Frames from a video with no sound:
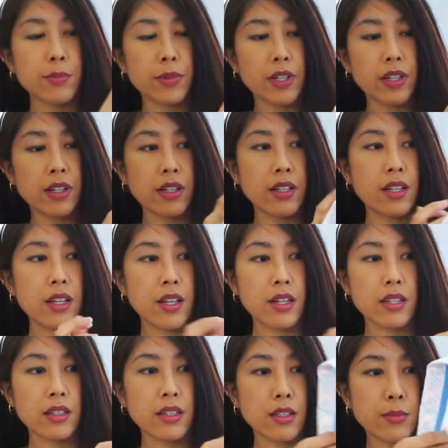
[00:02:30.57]
but
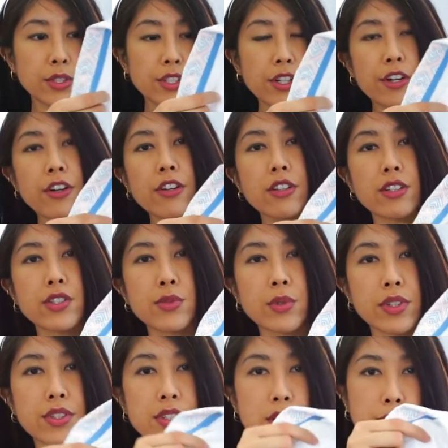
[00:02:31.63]
the material is
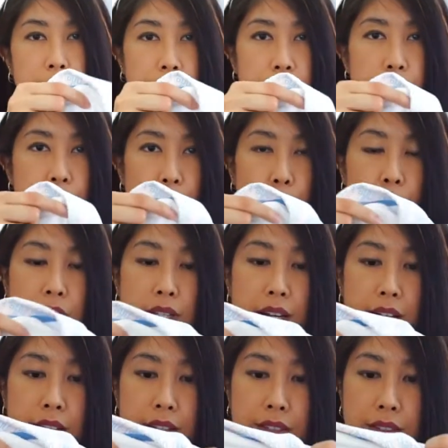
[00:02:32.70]
really similar to one
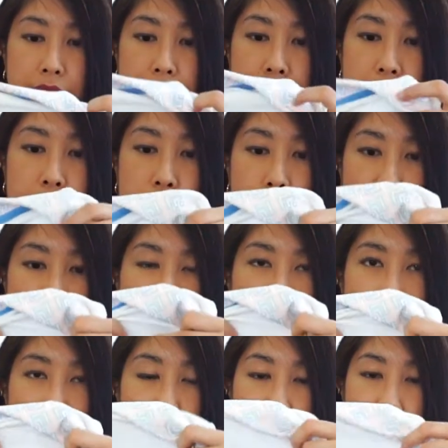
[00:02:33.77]
that is. It's really
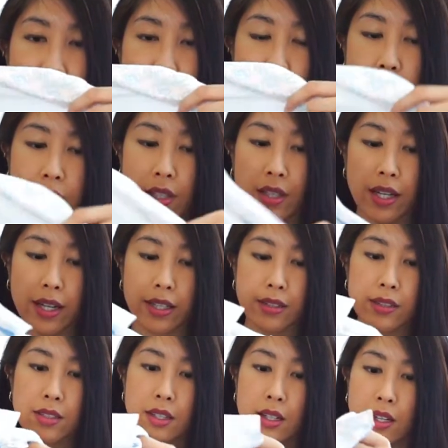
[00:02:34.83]
airy, it's really light.
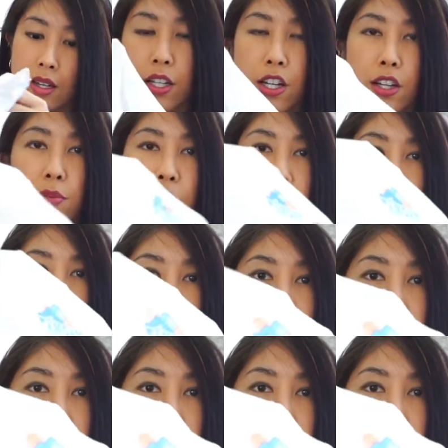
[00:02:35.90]
The sleeve